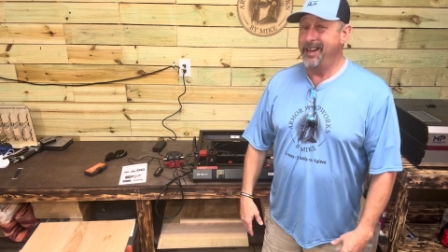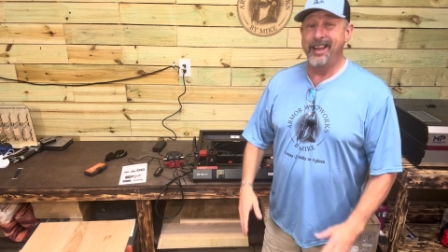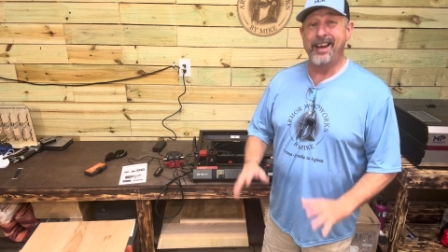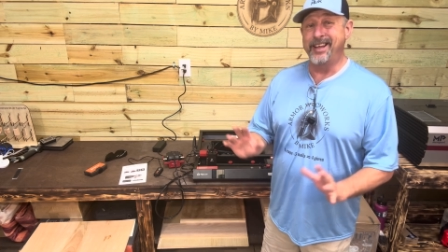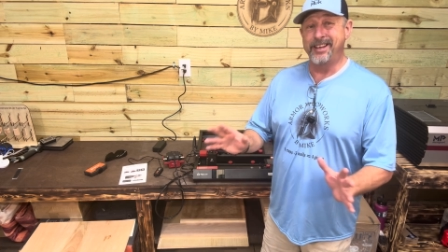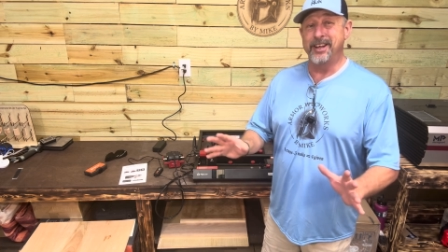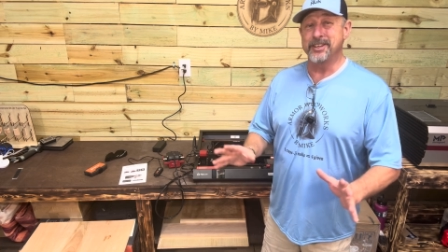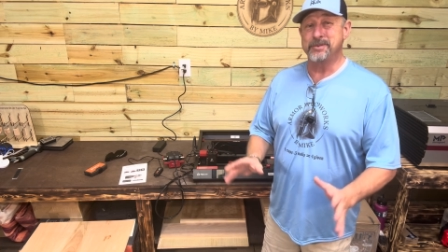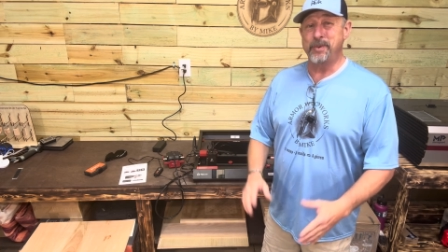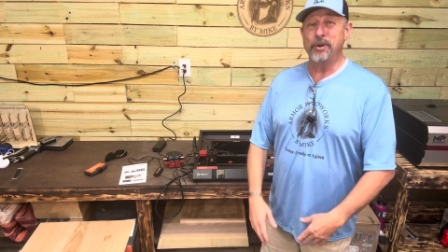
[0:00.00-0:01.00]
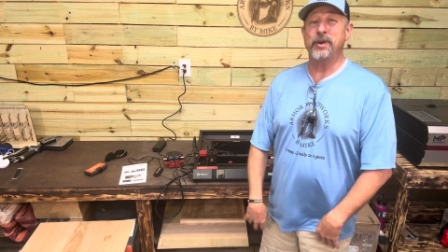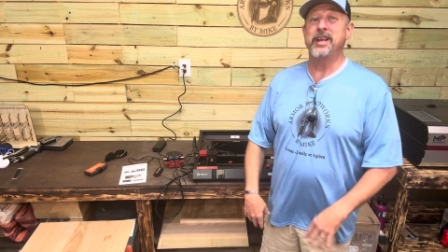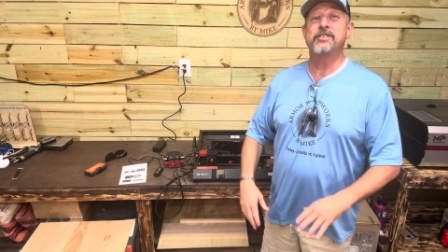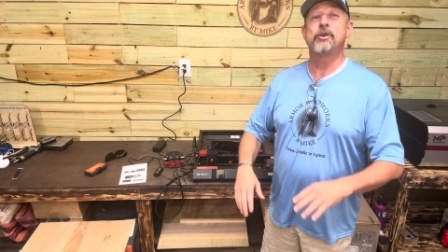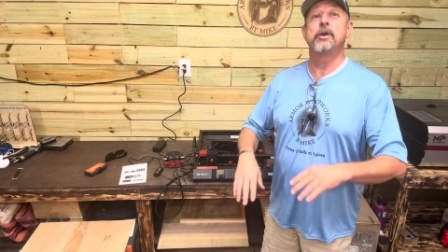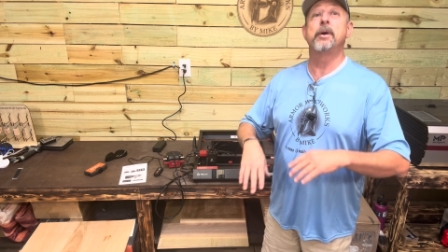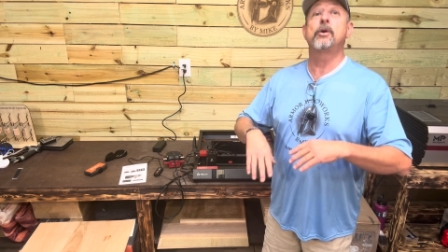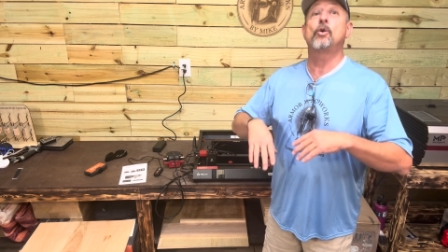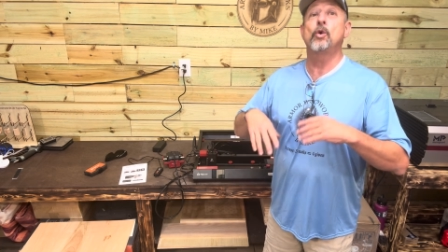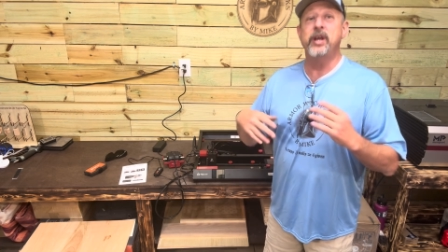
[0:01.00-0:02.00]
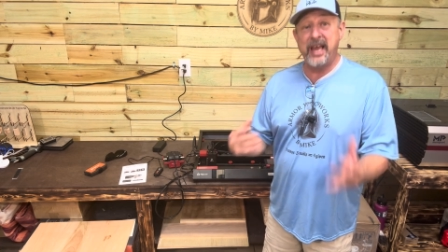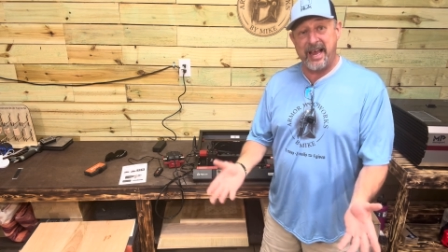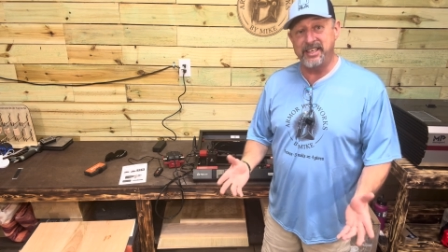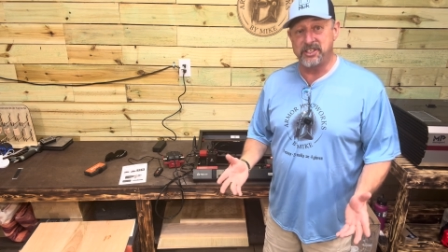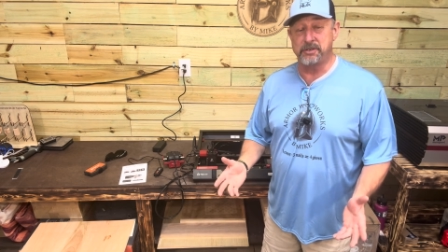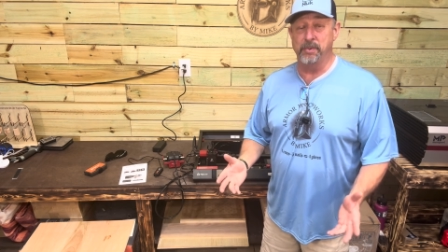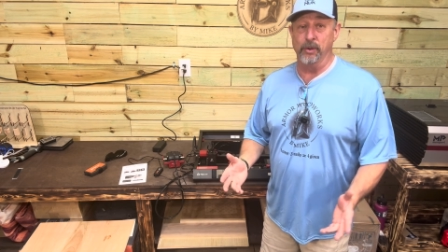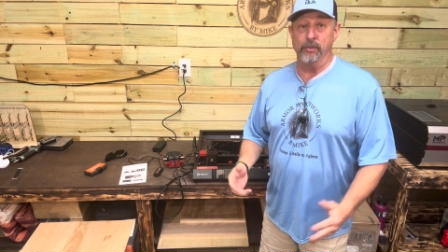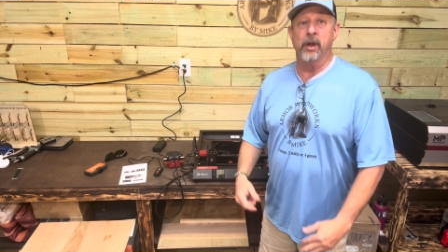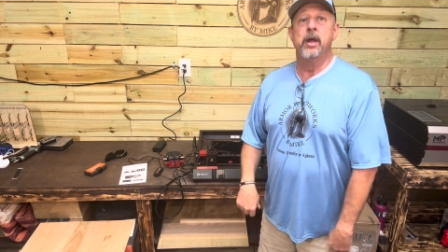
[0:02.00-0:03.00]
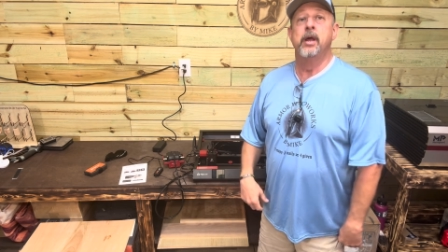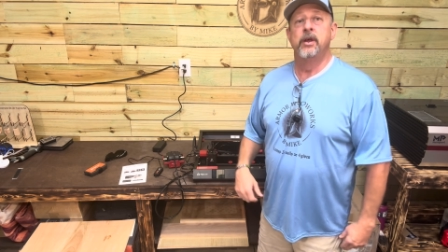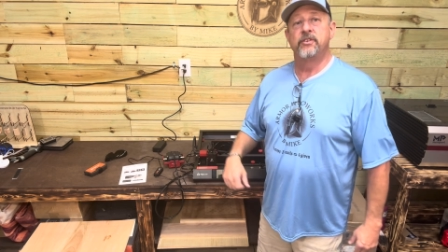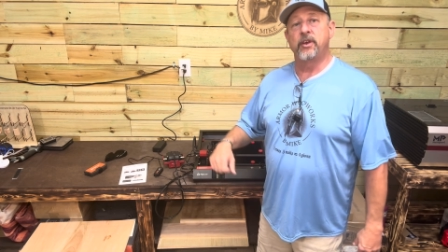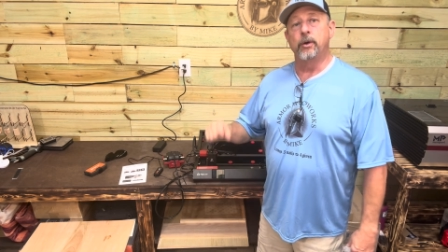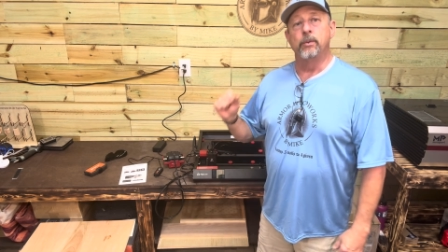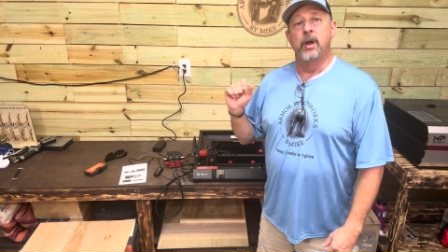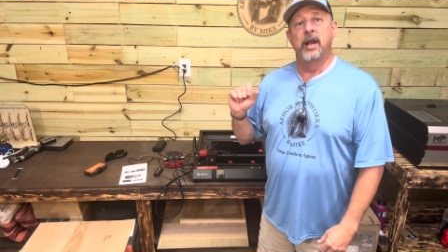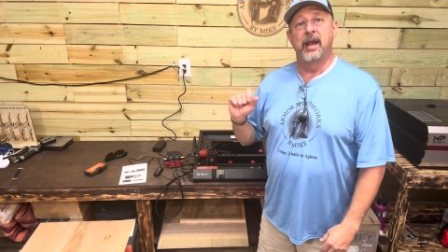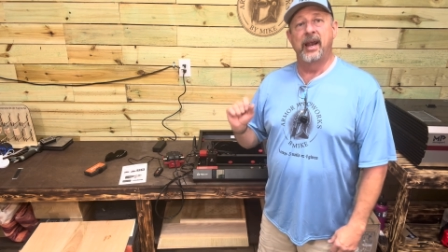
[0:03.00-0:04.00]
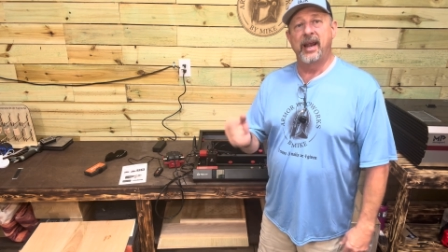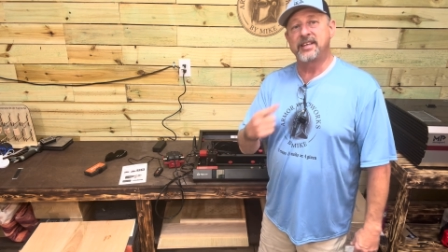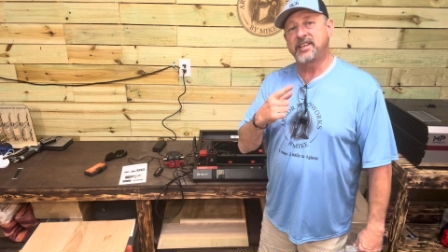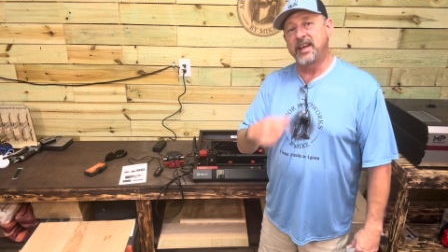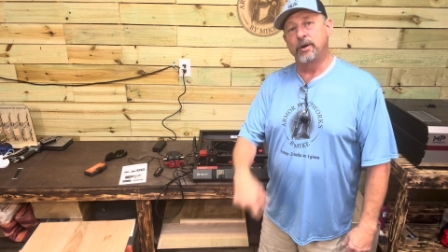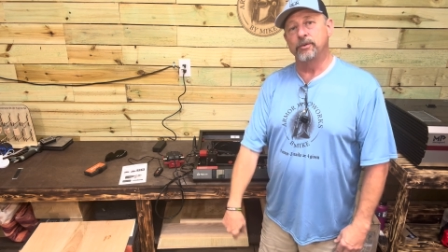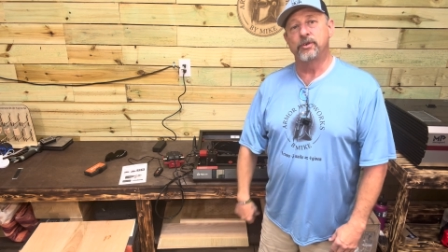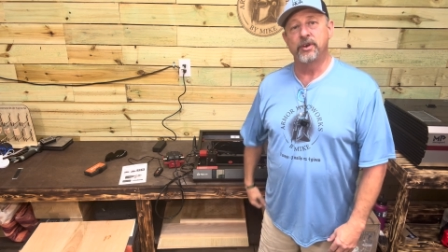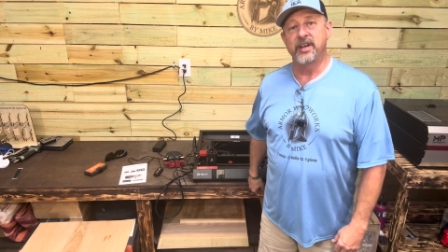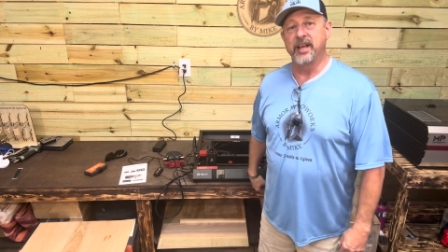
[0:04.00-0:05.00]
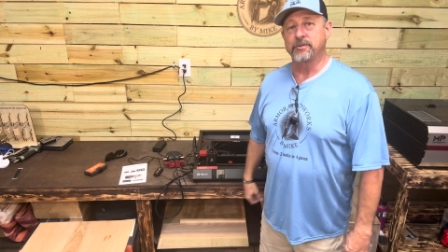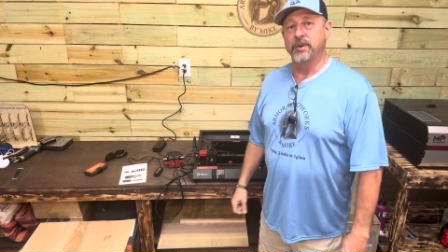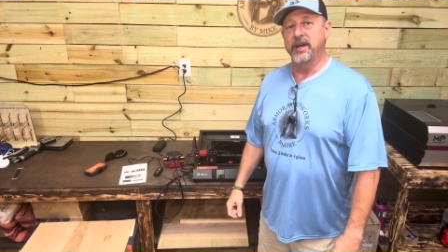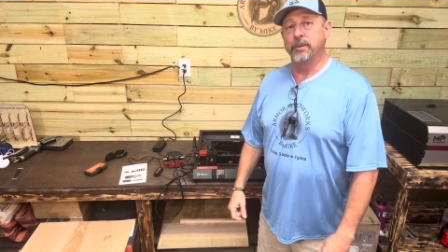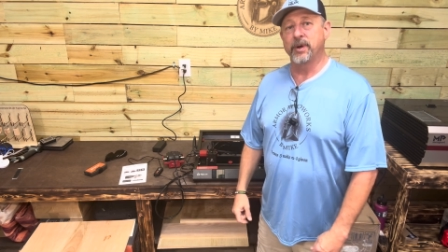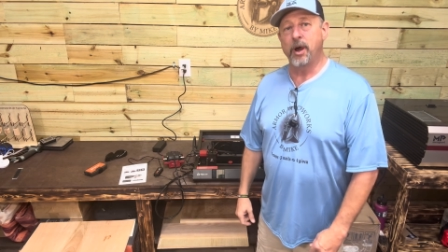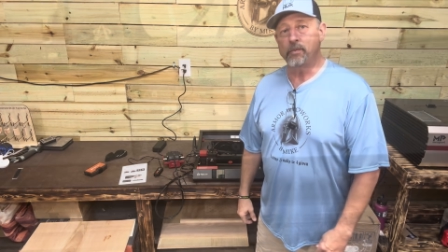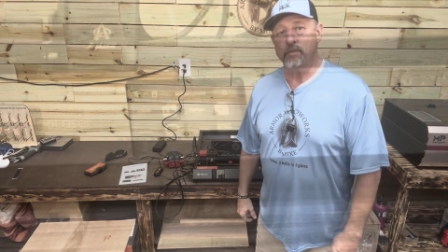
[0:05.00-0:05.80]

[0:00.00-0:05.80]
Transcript: It ain't cut smoke. It's going to create smoke. So let's get on to the next one. Here we go.